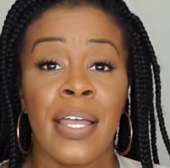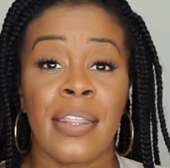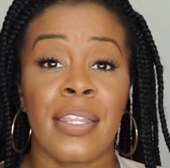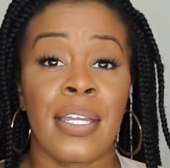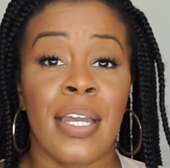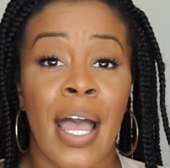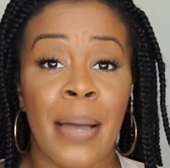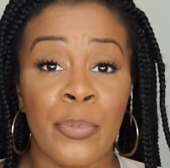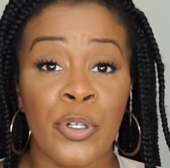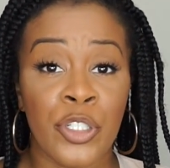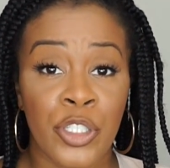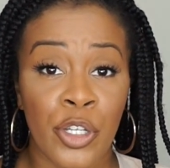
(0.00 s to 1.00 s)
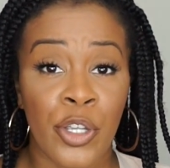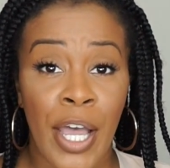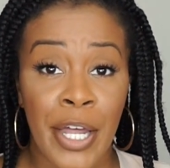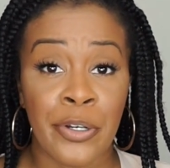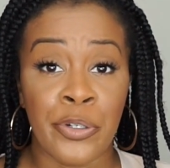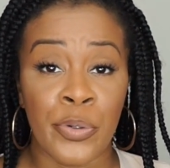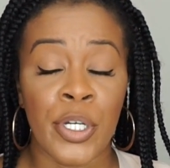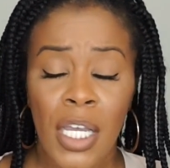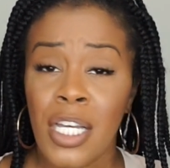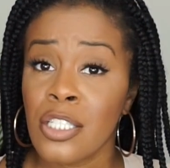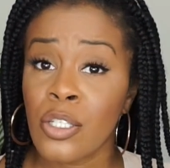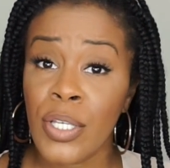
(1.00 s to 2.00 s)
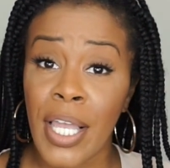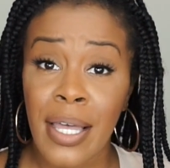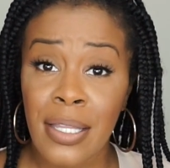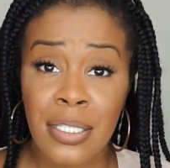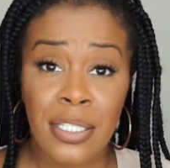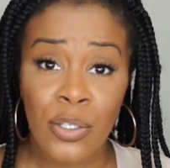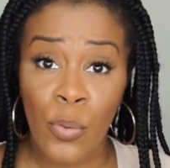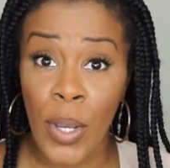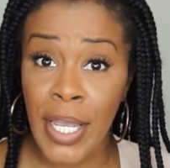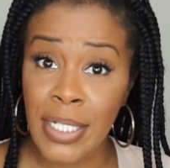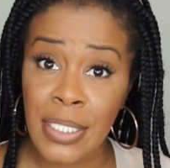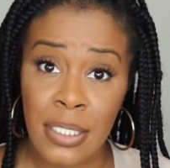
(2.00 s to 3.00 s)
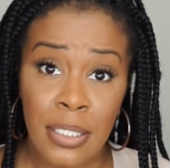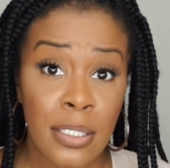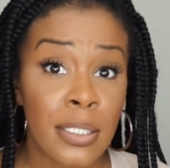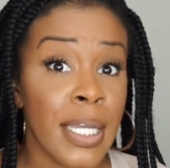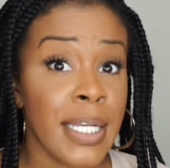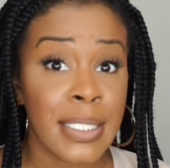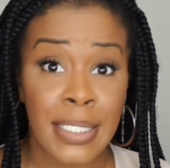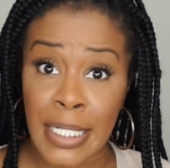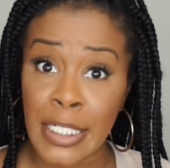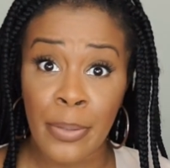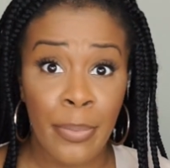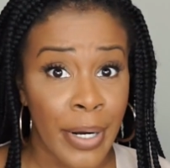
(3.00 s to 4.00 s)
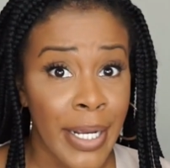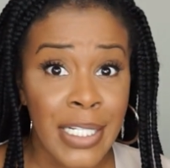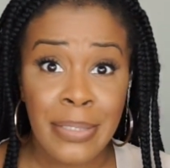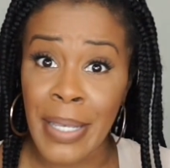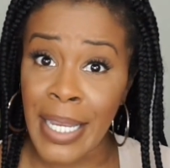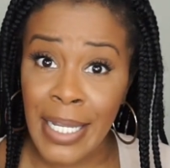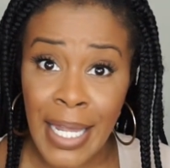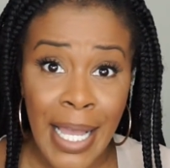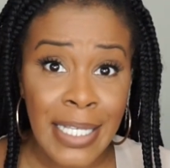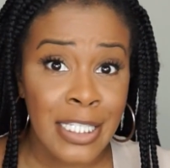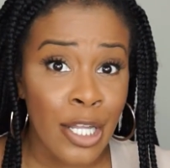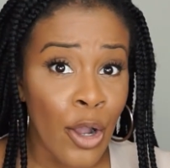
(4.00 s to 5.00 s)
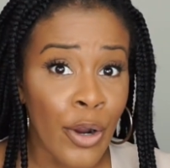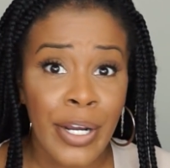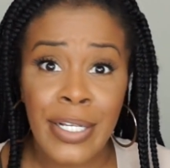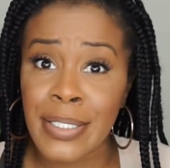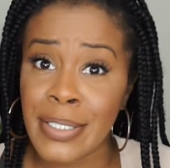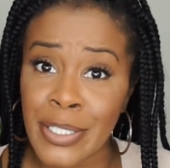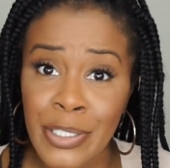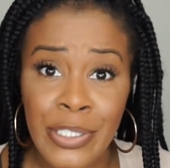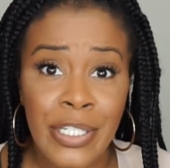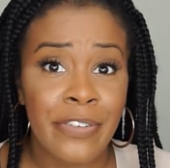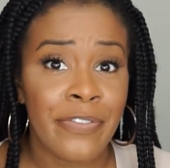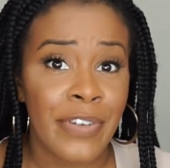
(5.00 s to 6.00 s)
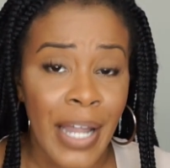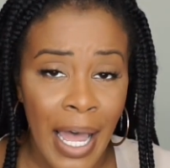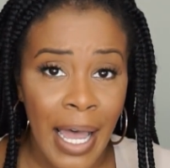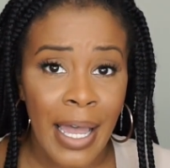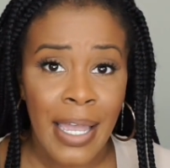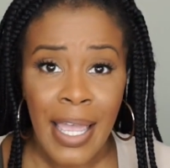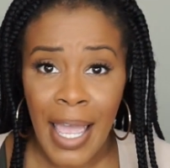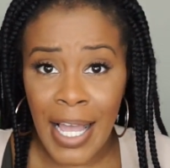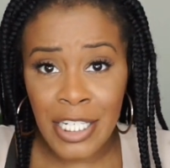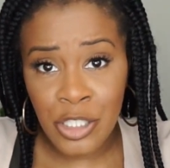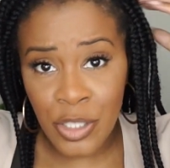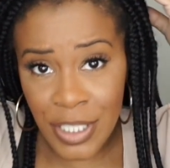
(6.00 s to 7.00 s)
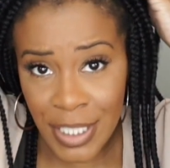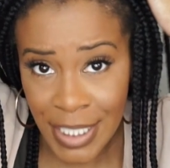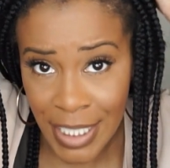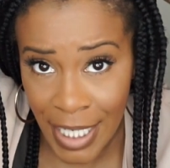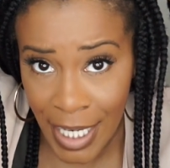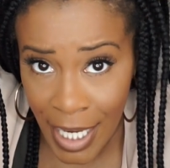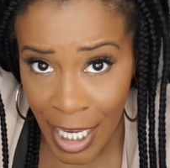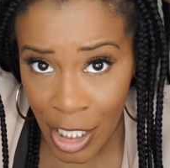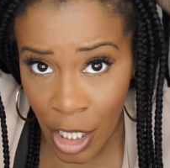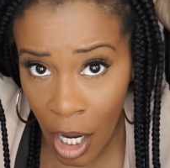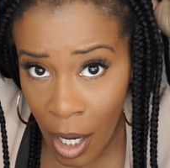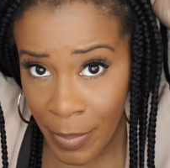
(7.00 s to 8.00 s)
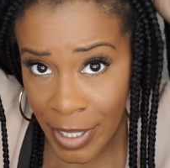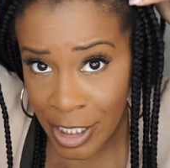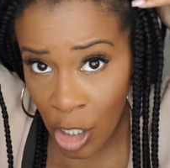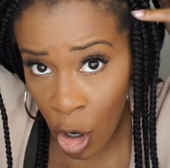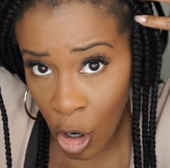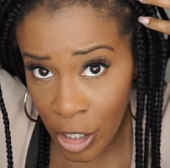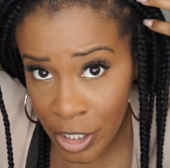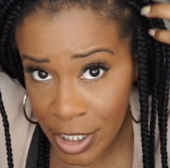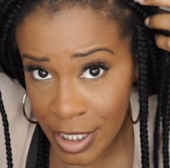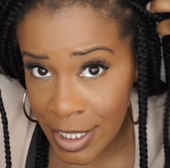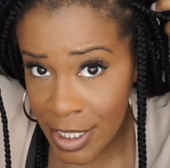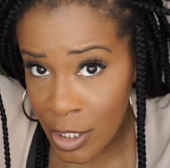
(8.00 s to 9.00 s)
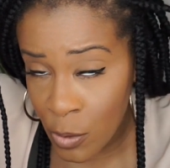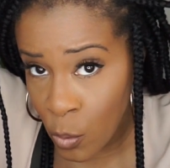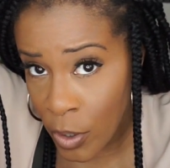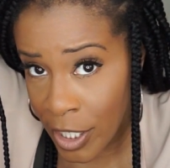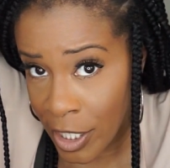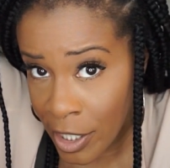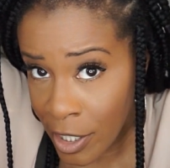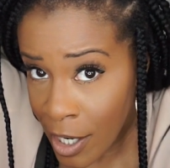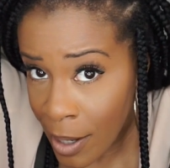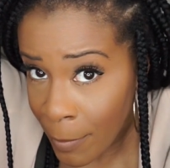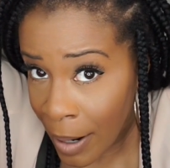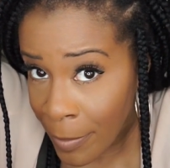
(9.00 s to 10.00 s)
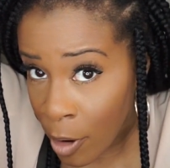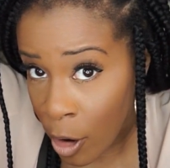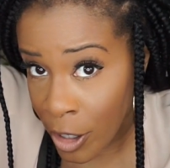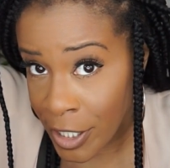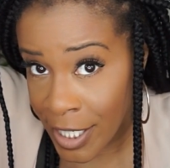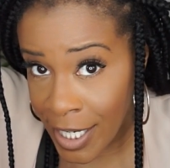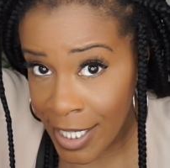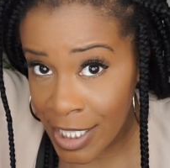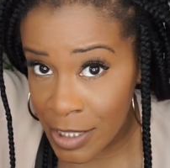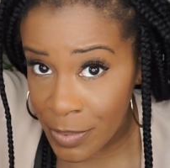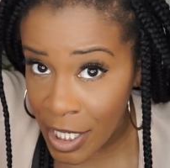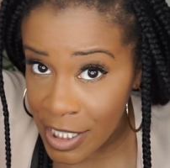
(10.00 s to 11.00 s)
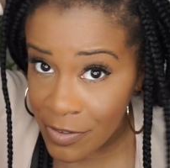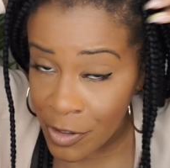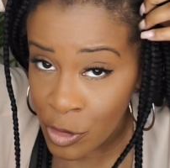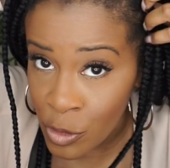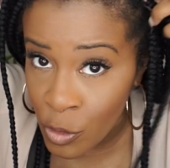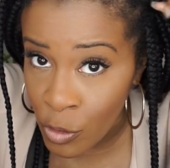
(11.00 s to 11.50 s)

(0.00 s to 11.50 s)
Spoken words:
then I'm going to show you how to do it. So yeah, this is a way to extend your braids, make it last longer, and still look fly. As you can see, it's hard to see where my parting is because of the new